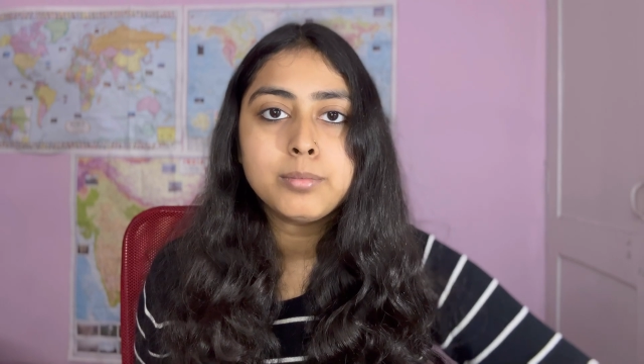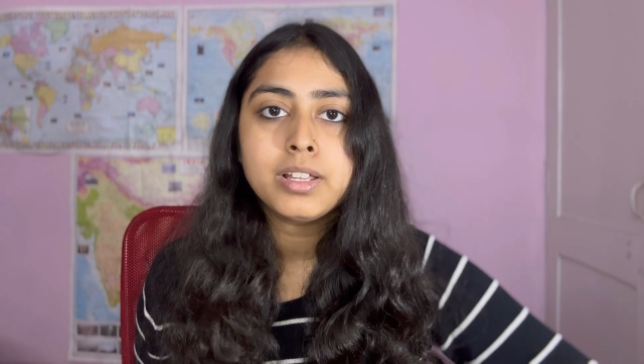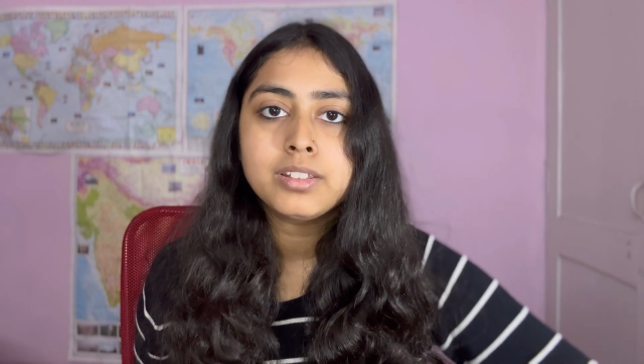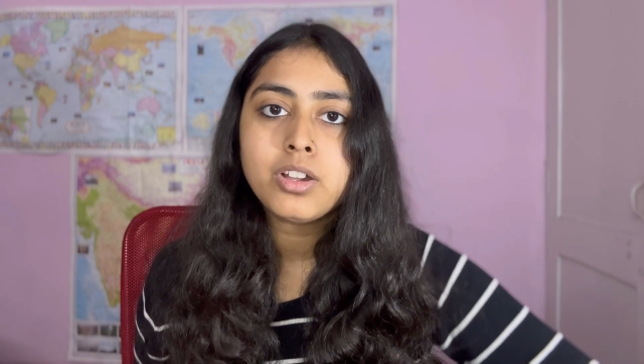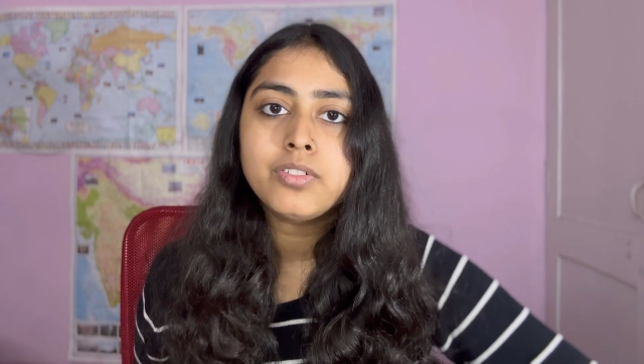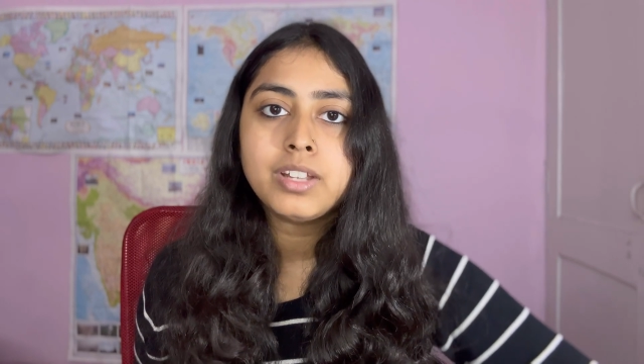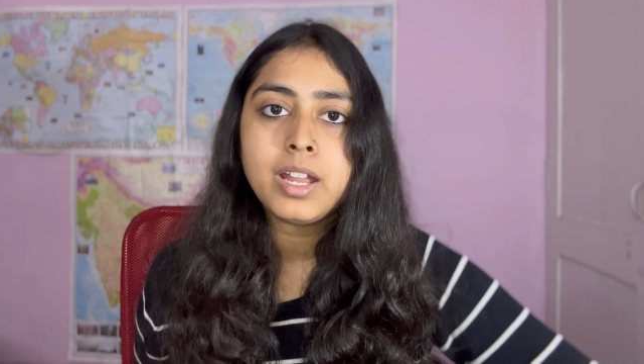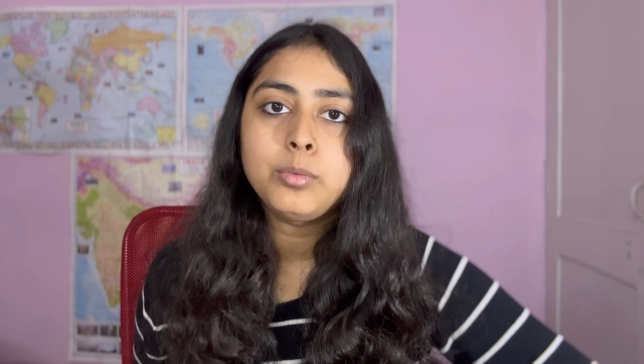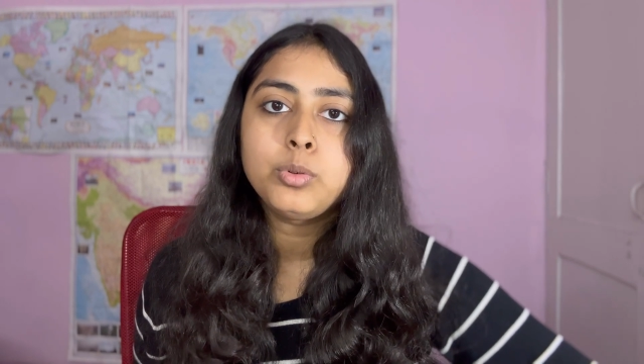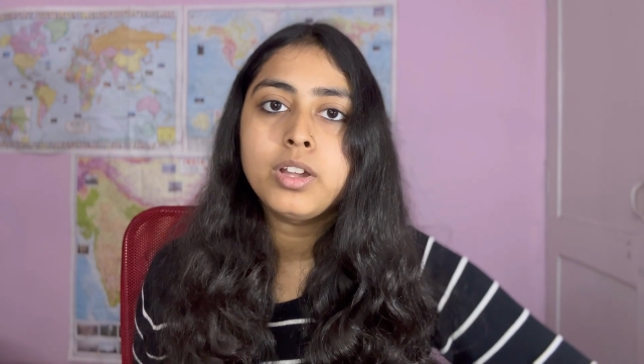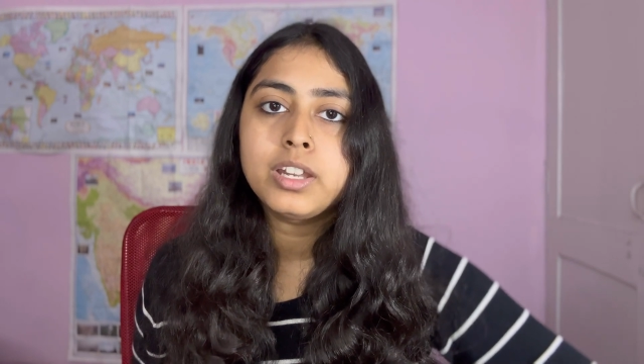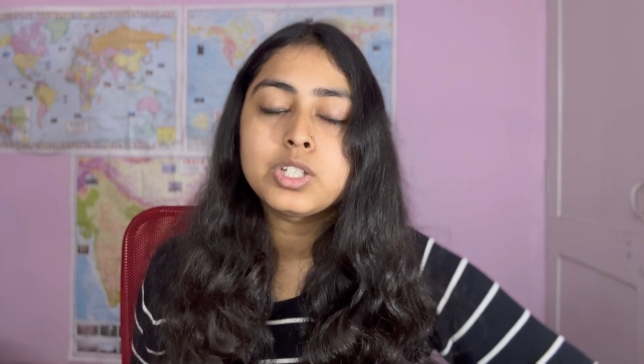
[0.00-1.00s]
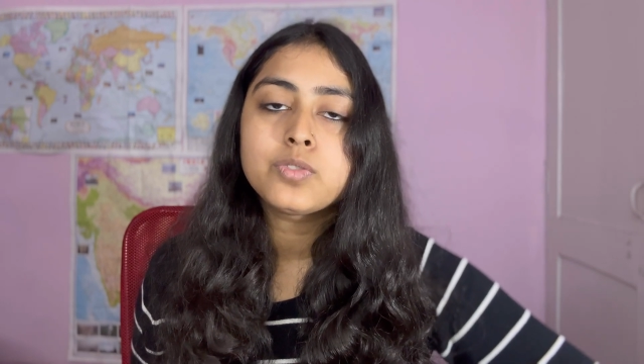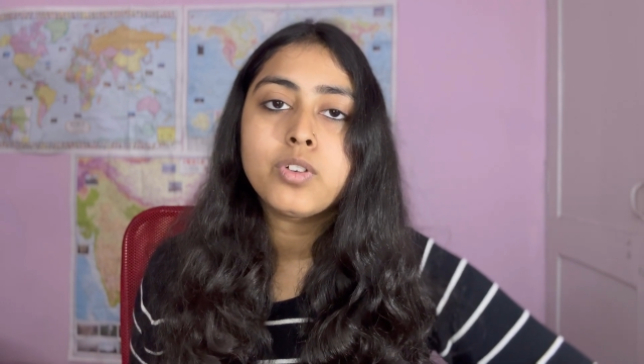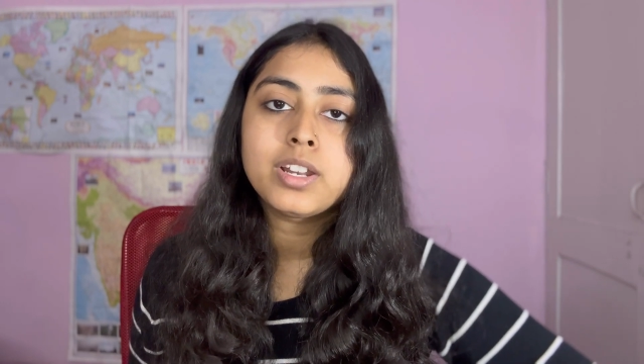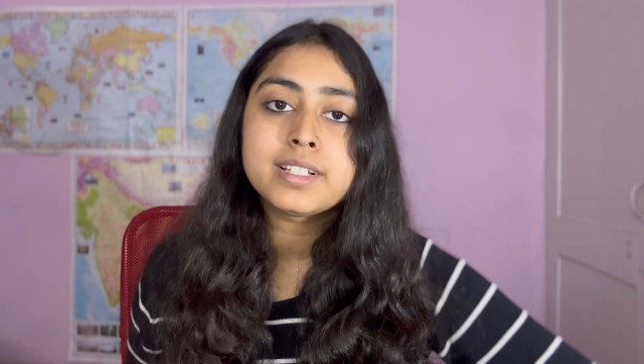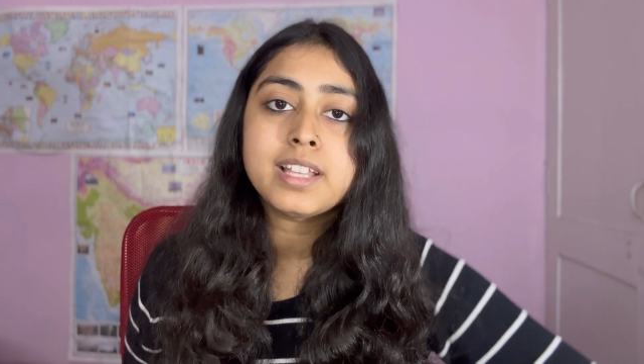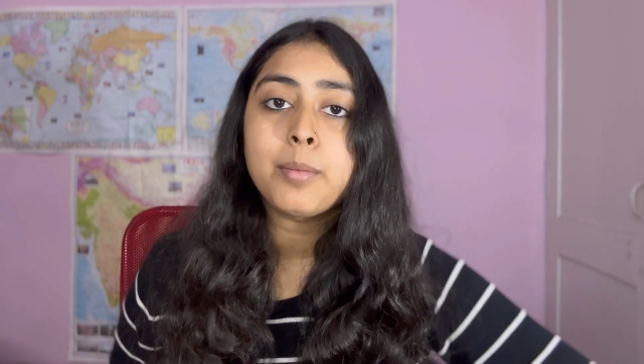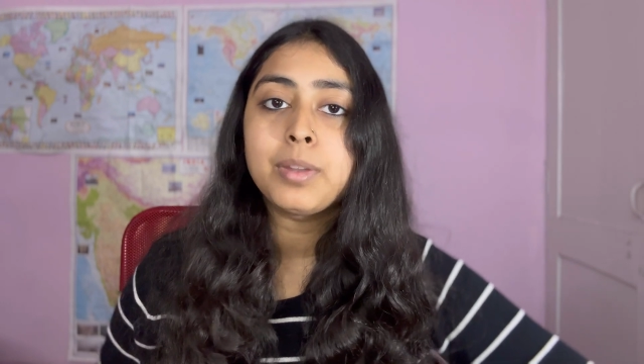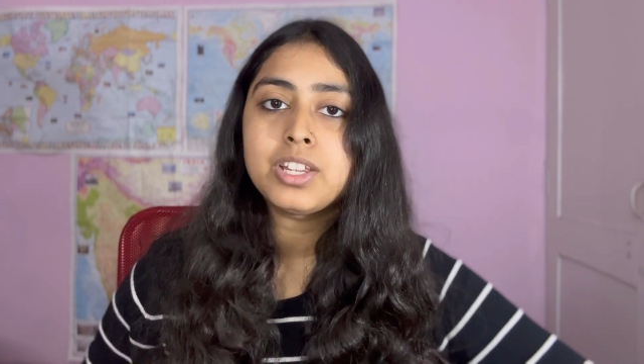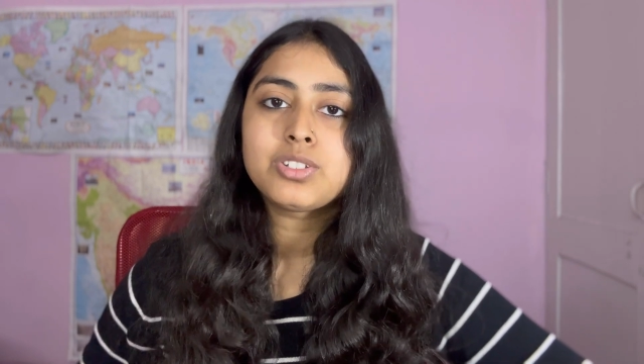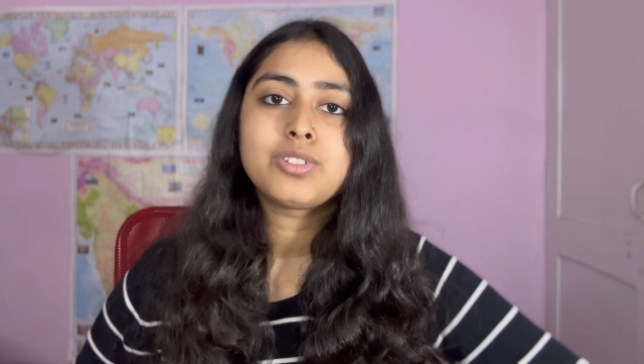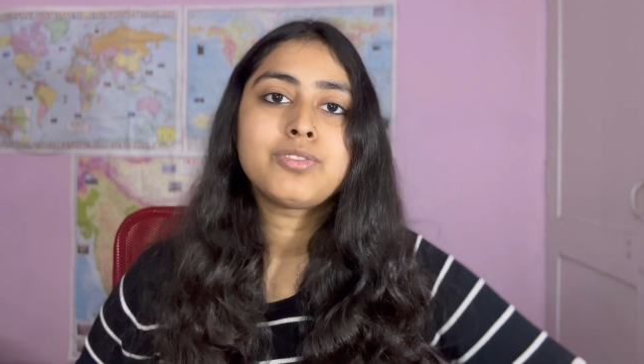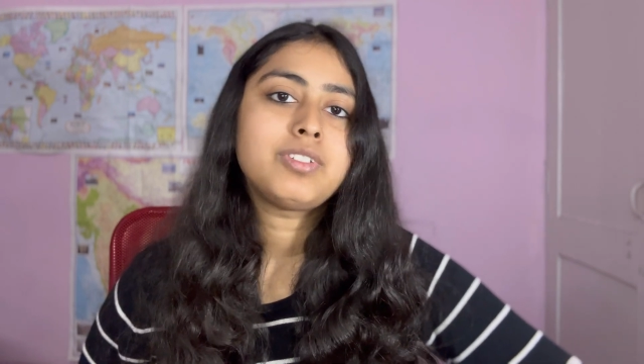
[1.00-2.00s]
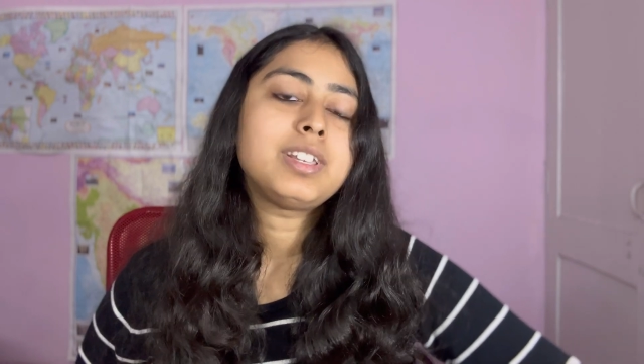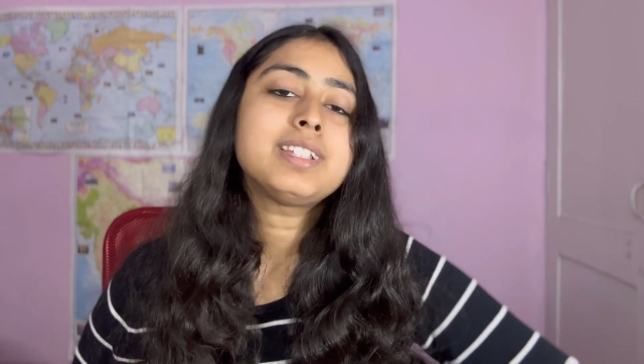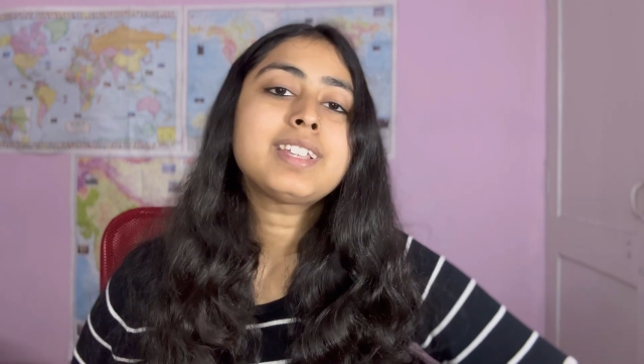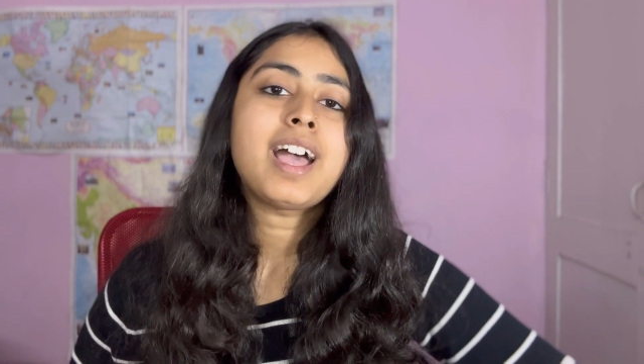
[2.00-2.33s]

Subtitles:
month of time to arrange for examination fees.